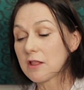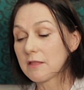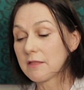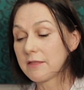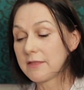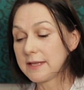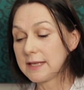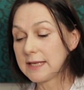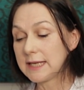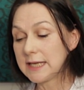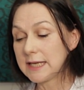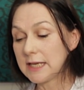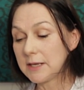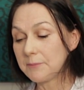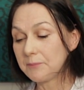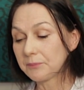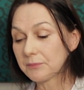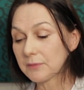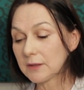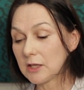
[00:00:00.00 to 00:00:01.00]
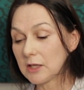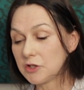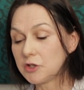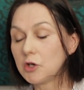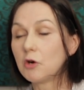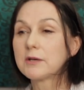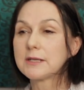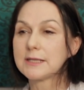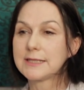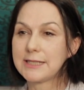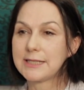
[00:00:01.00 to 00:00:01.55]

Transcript: the yoga